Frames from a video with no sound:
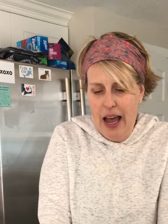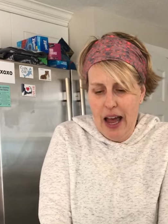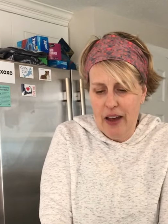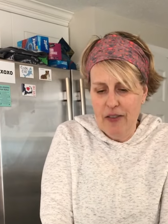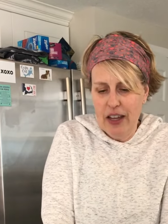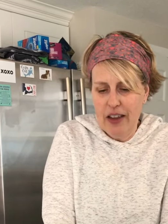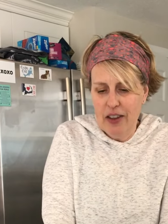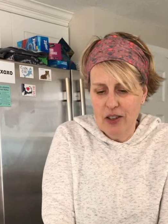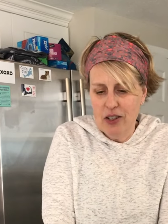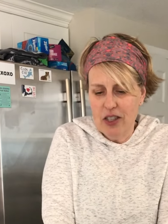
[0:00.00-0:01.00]
I feel like
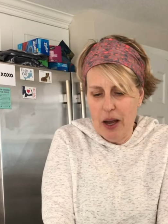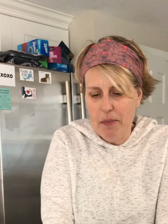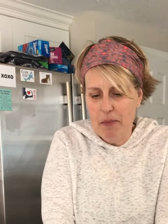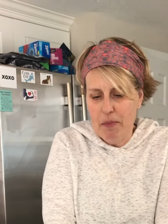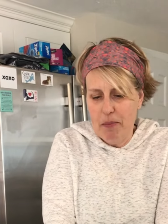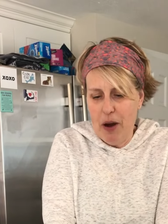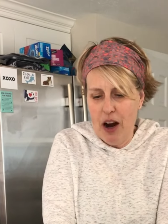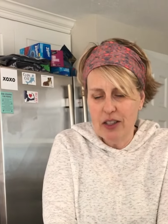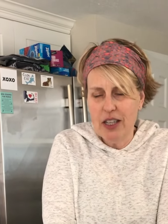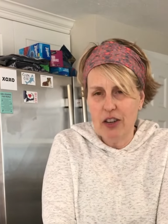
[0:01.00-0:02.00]
there's some
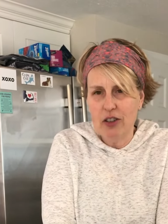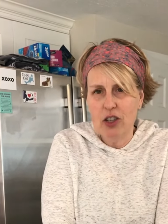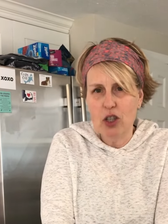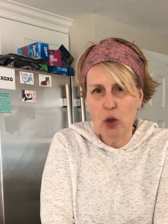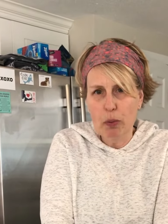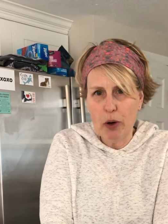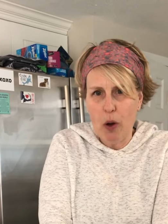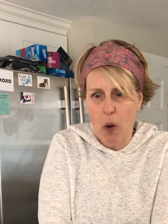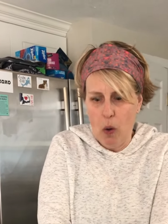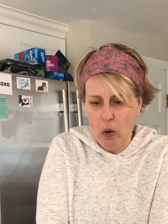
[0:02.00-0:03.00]
parts that are super
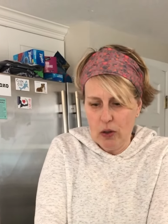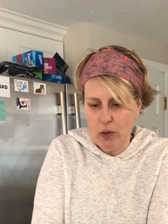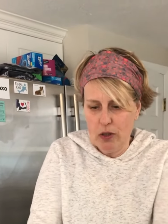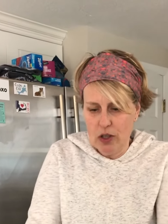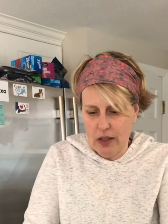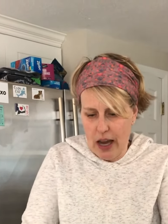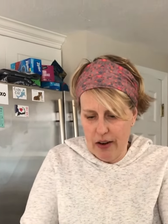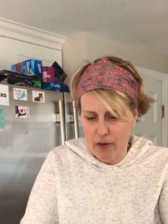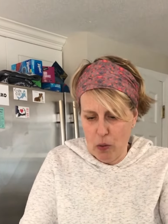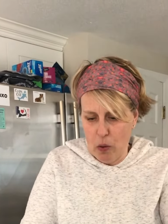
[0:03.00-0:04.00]
cold, which is kind
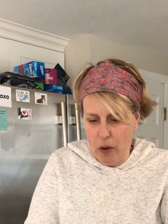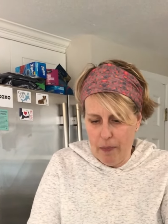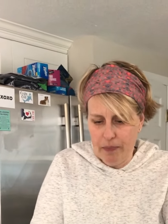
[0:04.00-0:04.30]
of cool.